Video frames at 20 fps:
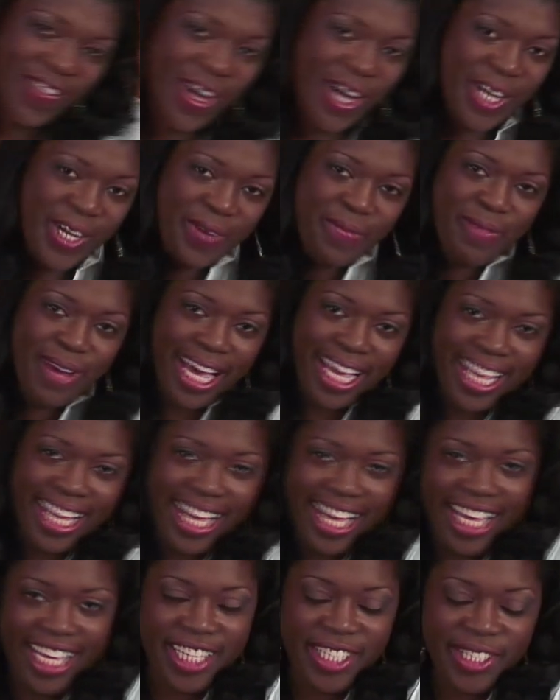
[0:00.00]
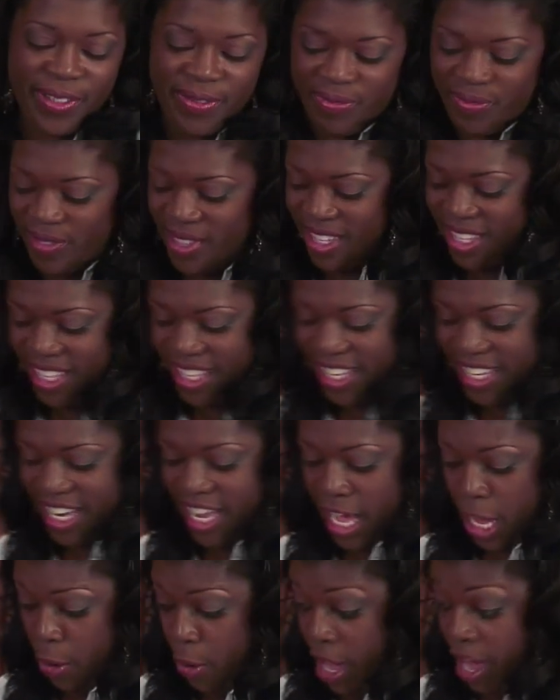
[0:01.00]
Welcome back, guys.
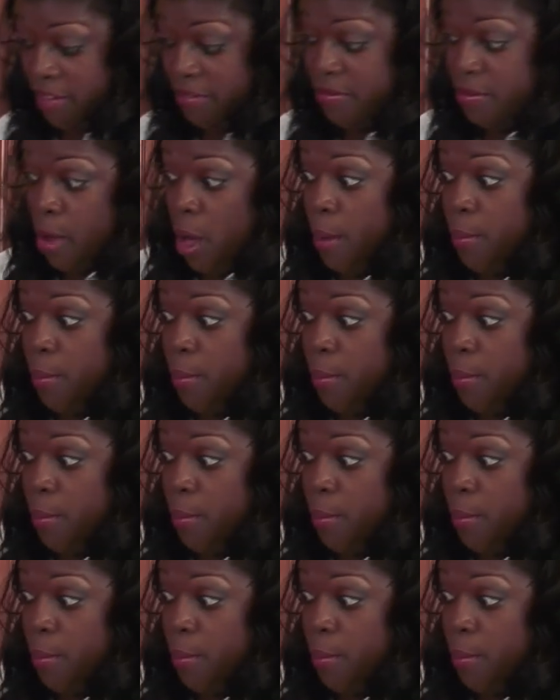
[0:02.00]
Now I've